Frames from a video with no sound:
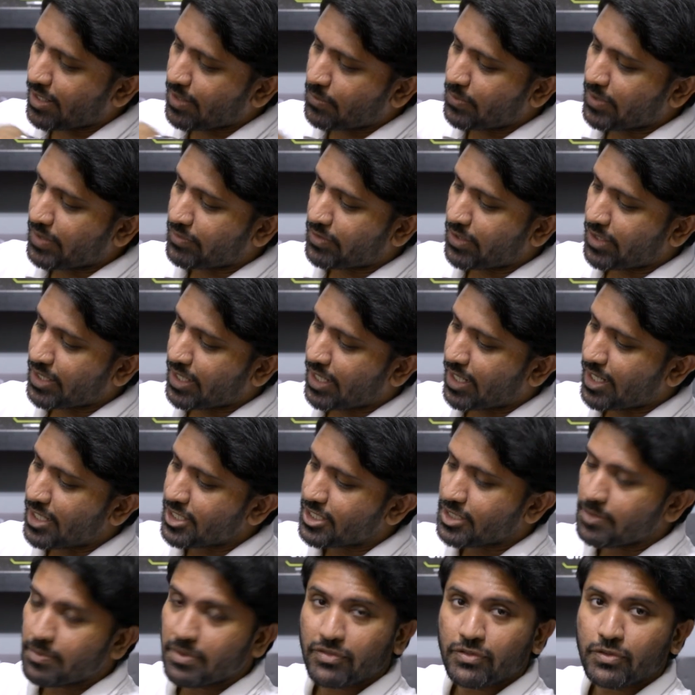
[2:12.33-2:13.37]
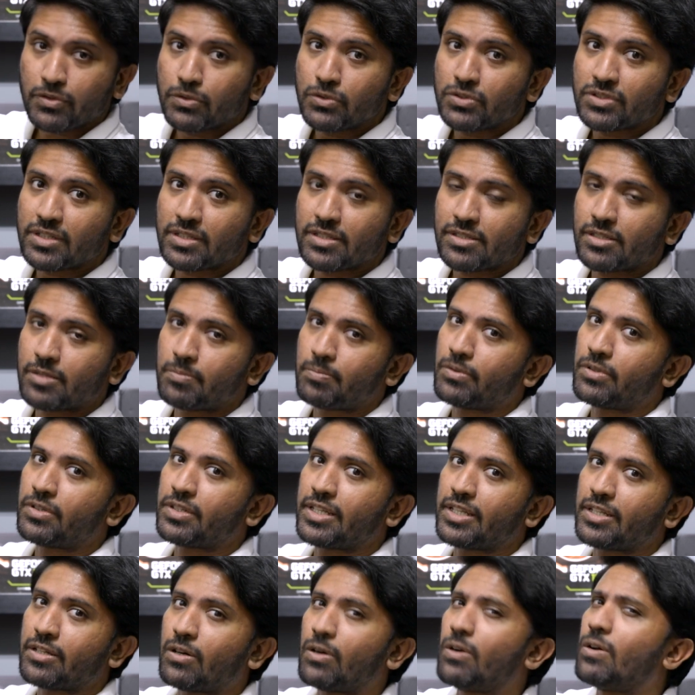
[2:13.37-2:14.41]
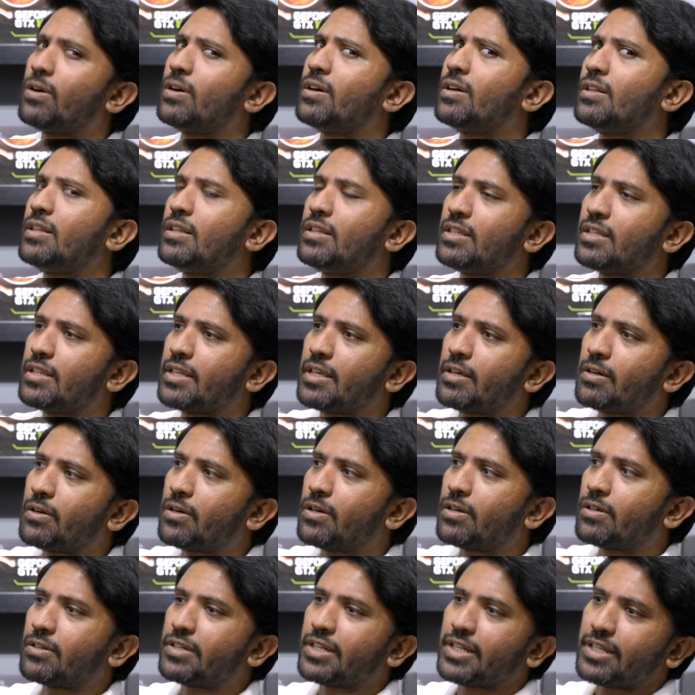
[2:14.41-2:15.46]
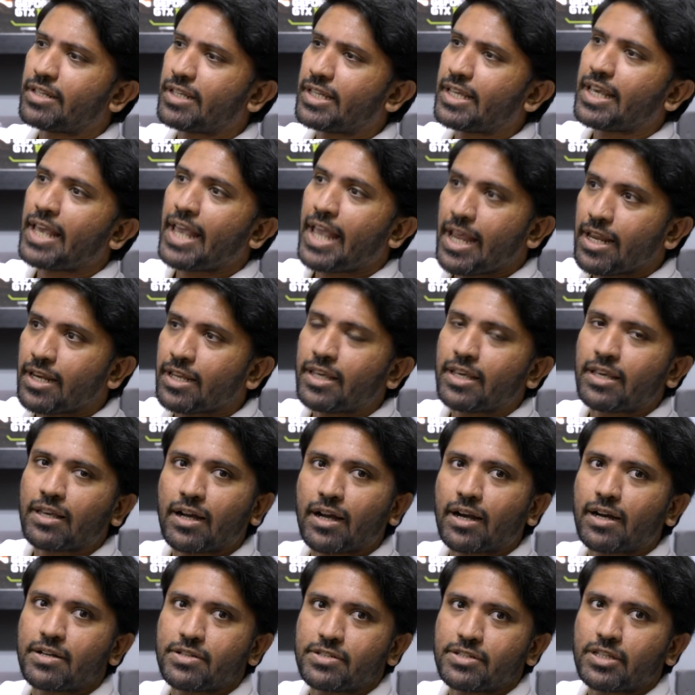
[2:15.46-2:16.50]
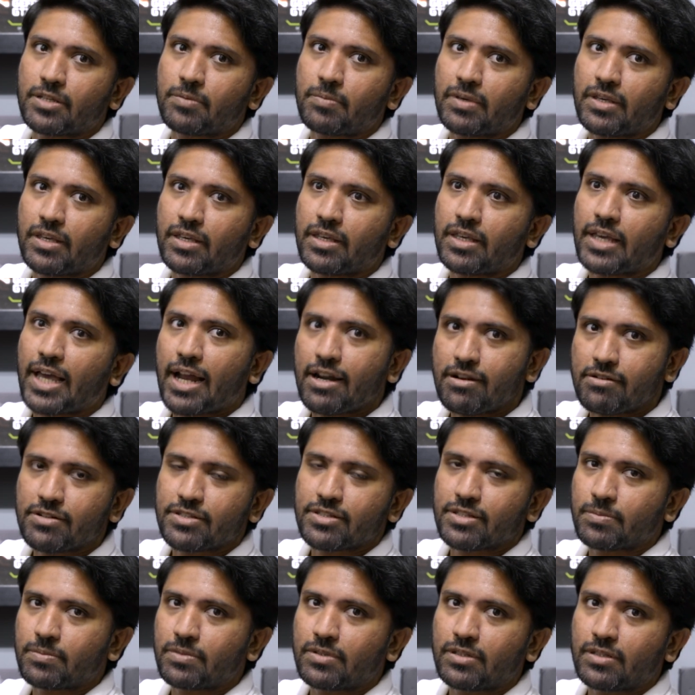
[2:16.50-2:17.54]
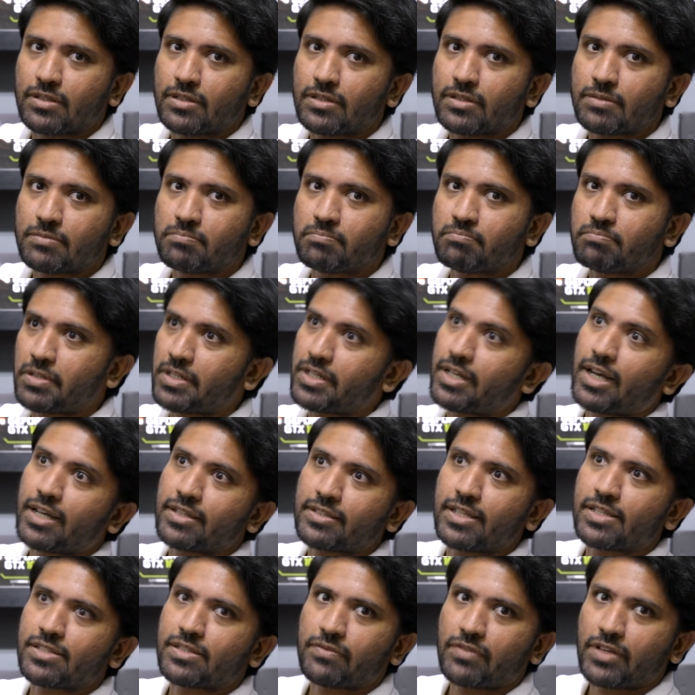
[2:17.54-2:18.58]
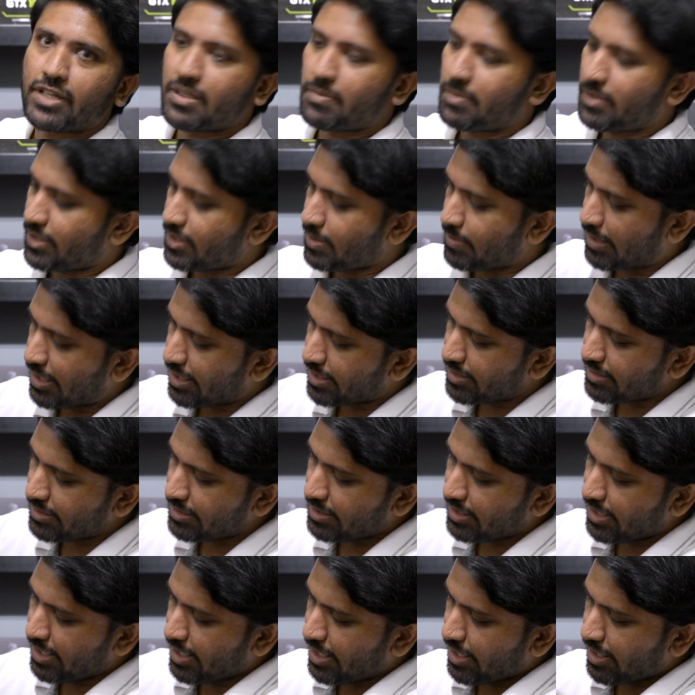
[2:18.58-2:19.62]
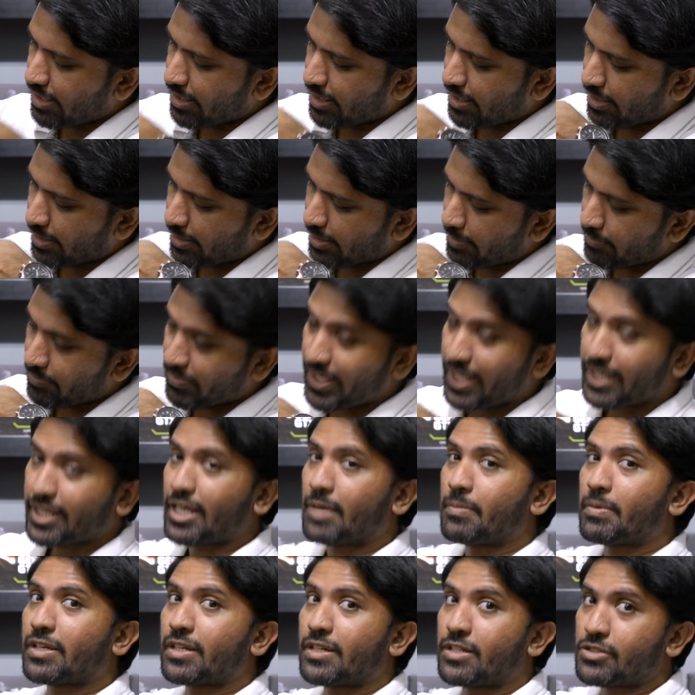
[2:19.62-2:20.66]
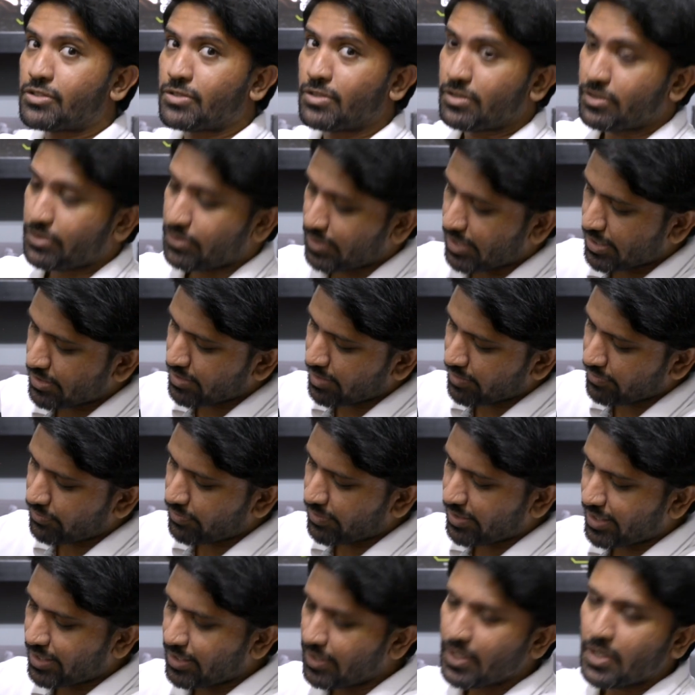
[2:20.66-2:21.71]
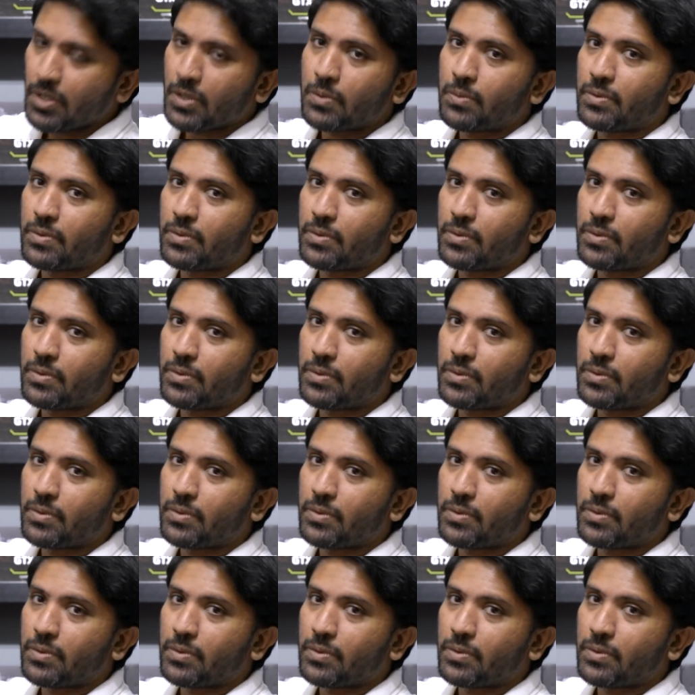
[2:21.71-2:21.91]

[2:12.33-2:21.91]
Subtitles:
We've got RGB Fusion supporting all or really any RGB addressable product that's available on the market that can be controlled through their software.